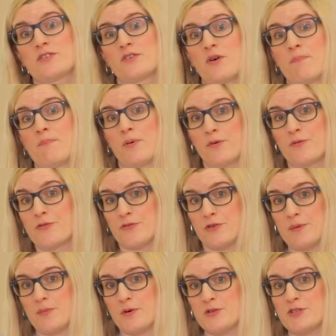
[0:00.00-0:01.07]
so above
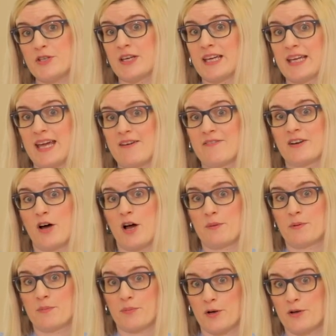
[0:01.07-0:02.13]
3 months, you can give an
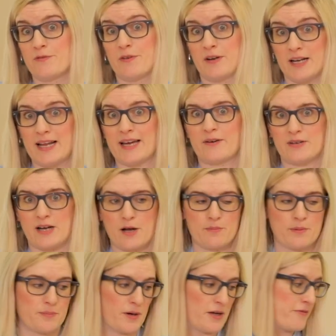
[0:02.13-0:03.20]
ibuprofen, a liquid
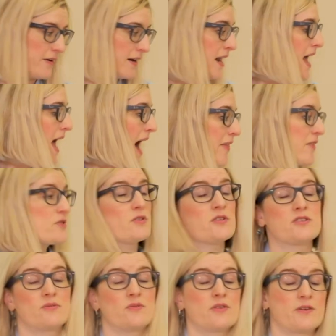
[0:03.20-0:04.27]
ibuprofen, and there's
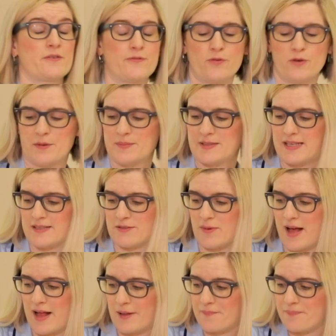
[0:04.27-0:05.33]
also other forms as
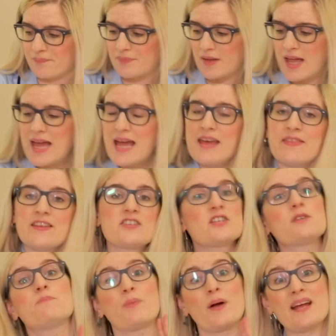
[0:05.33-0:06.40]
well. This
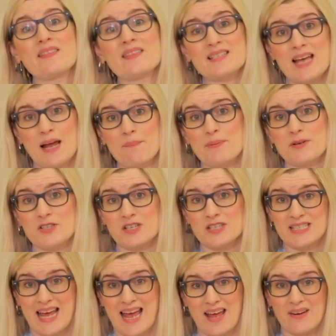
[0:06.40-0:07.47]
should bring the temperature
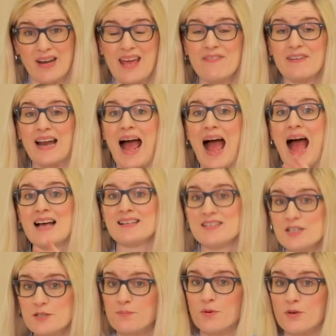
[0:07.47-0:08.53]
down. If it hasn't